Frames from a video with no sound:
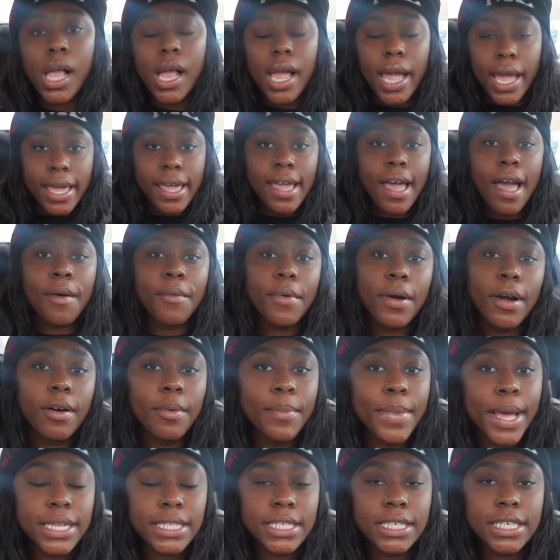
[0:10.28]
Hey y'all,
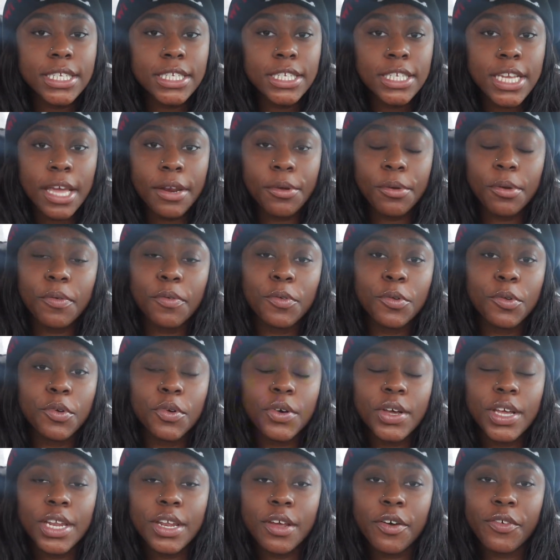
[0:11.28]
welcome back to the channel. If you're
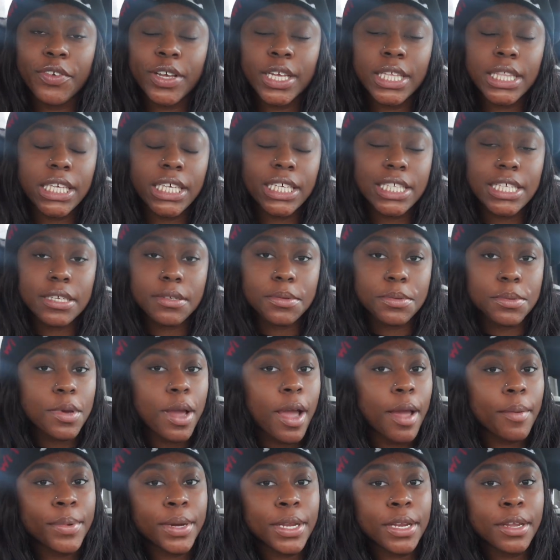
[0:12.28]
new here, don't forget to hit the
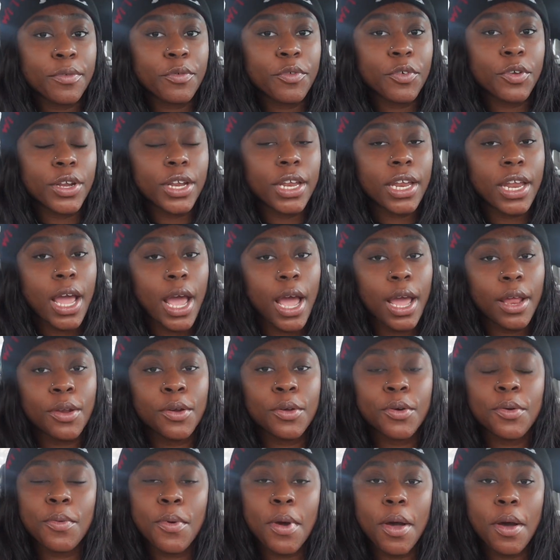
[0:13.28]
subscribe button. If you're
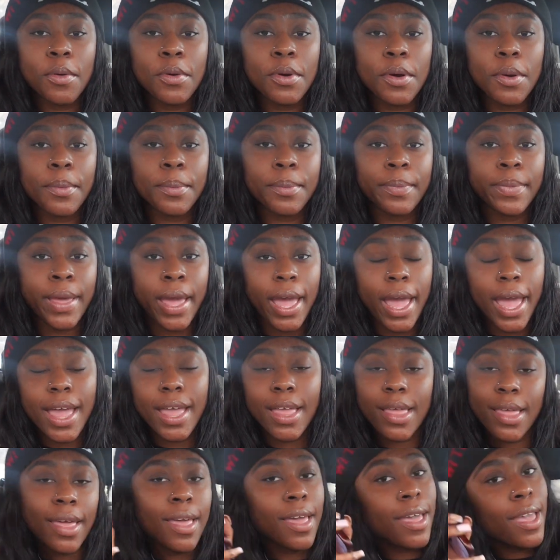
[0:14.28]
not new, welcome
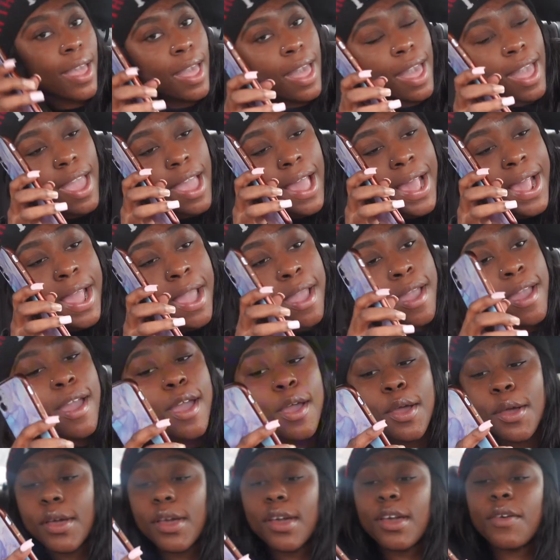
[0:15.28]
back, gang.
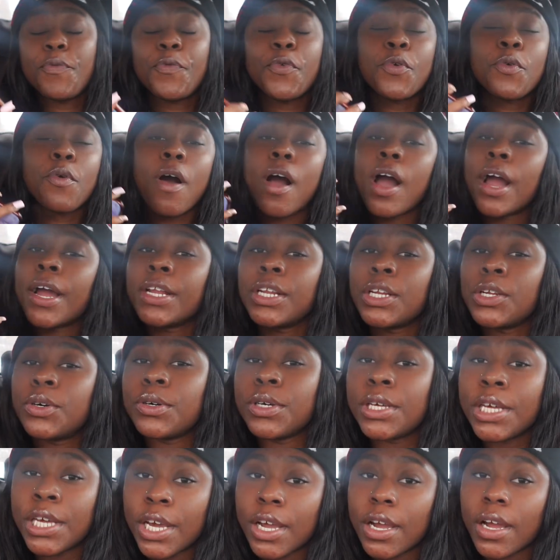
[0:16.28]
If you are
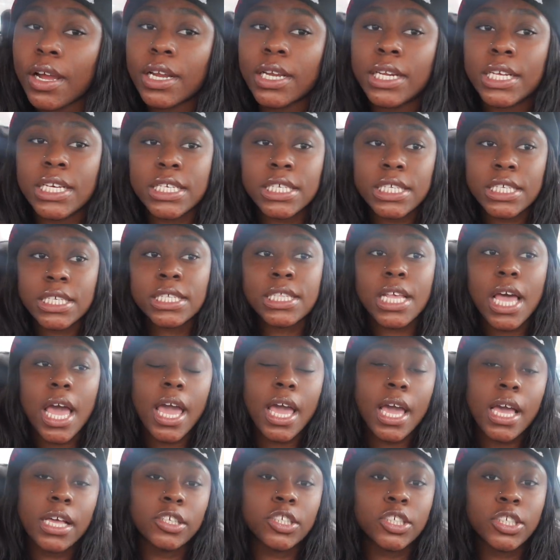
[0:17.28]
new here, this is
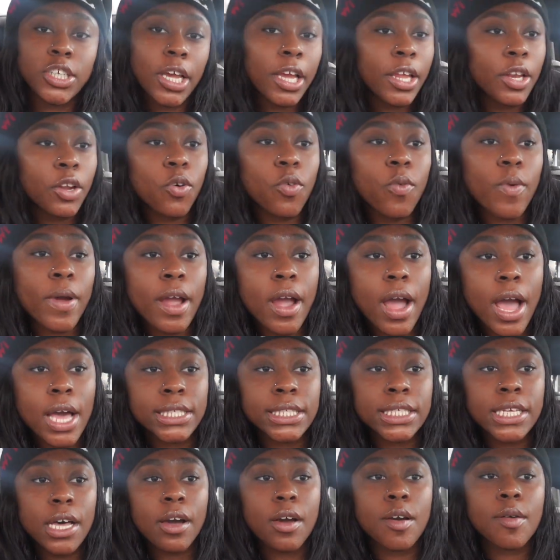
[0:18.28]
a channel where
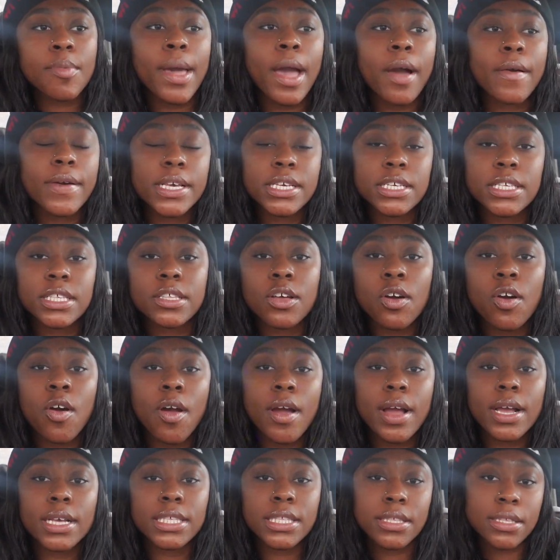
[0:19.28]
I talk about
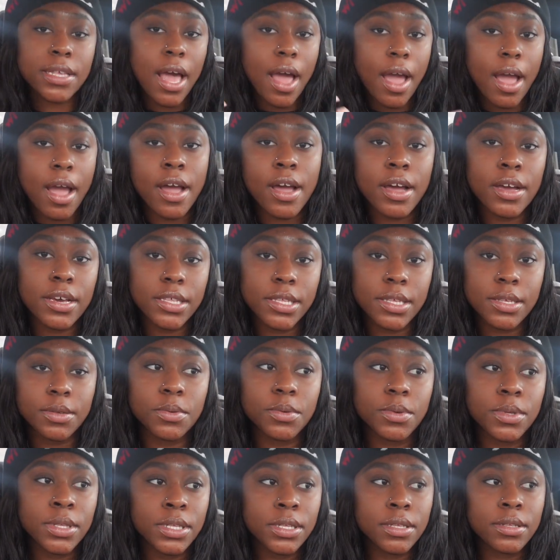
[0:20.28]
Instacart, side
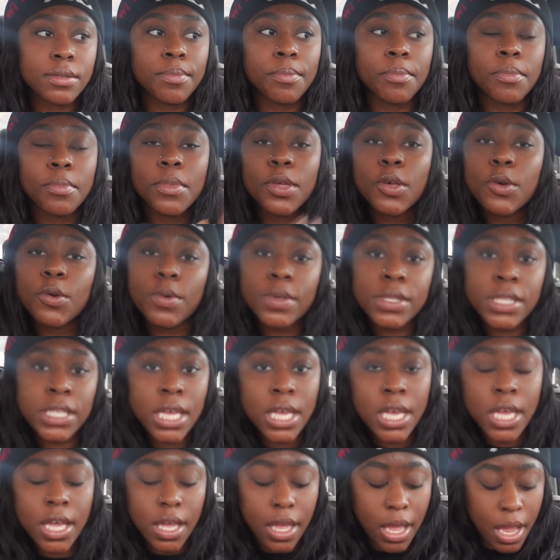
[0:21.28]
hustles,
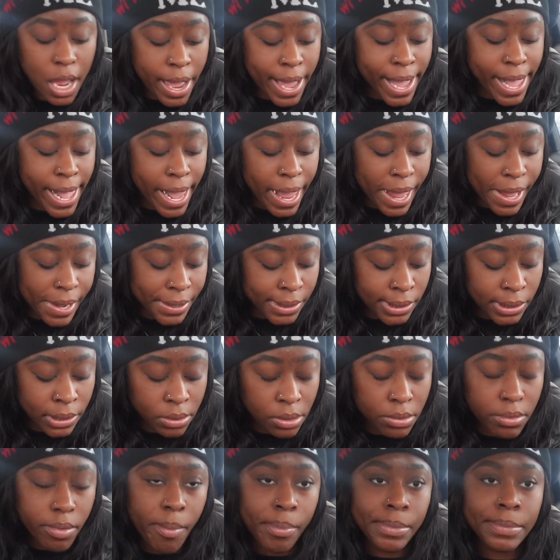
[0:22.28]
music,
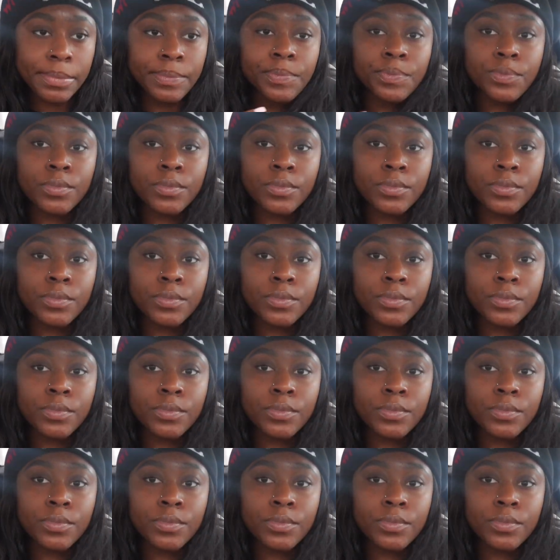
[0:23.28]
and